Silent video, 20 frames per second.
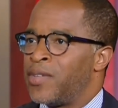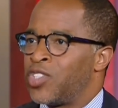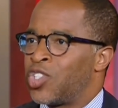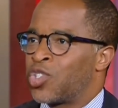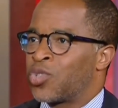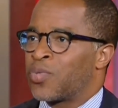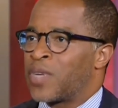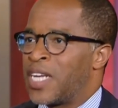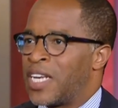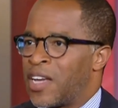
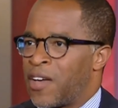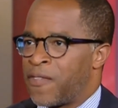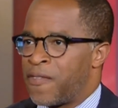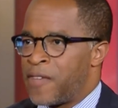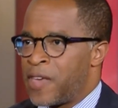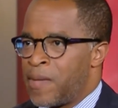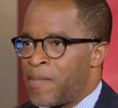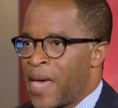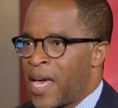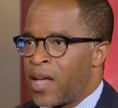treat a
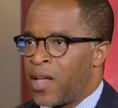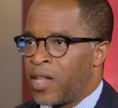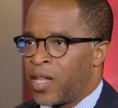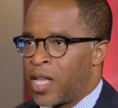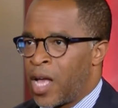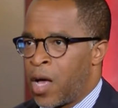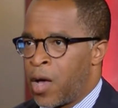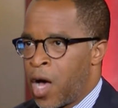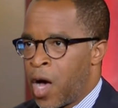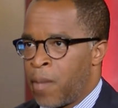female
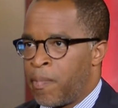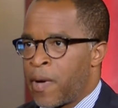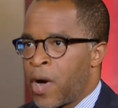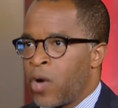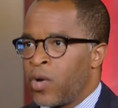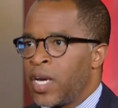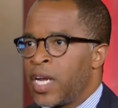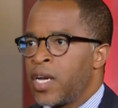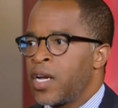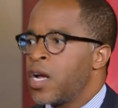
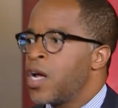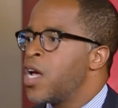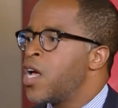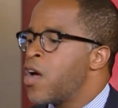opponent,